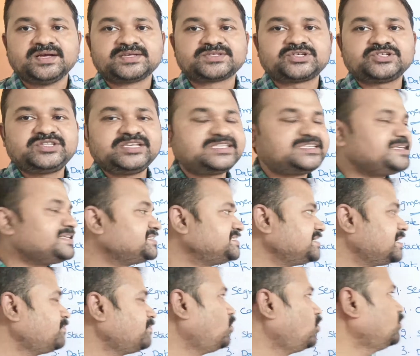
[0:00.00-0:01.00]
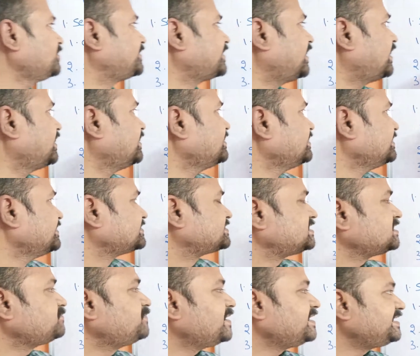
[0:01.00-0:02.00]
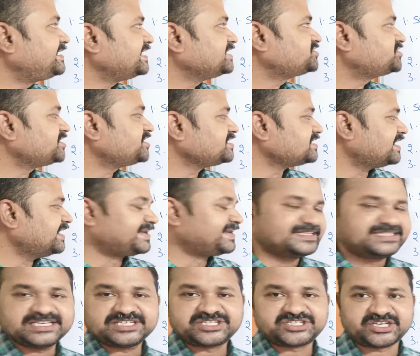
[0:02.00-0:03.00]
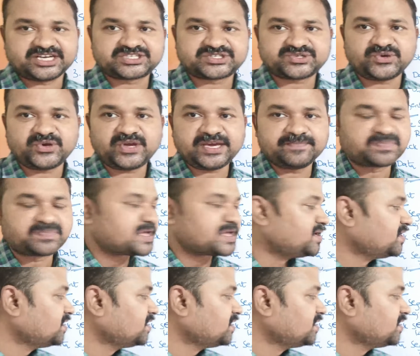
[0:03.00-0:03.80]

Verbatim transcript: So this is about segmentation registers. Okay.